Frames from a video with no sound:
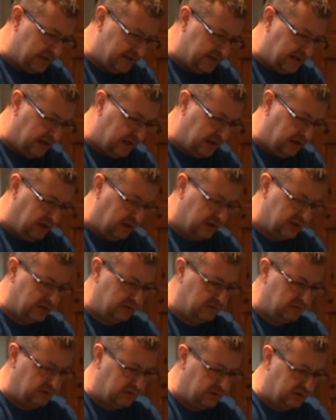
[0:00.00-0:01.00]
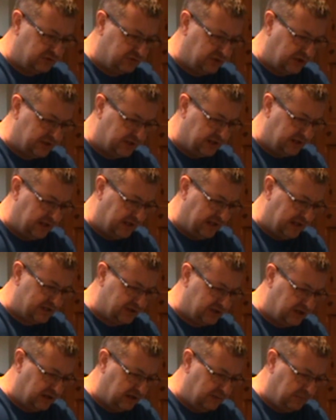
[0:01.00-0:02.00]
I said, I had a lot of stress in the
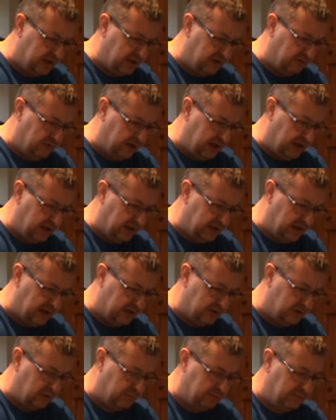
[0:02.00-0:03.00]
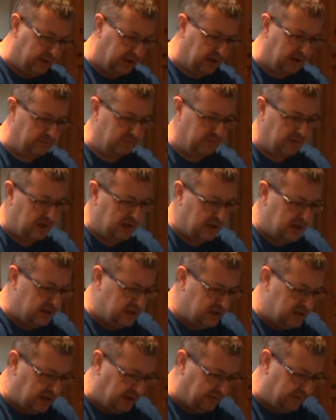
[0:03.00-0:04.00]
last year of my career, and I ended up
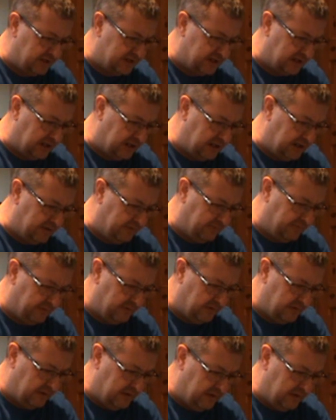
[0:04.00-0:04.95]
having to leave.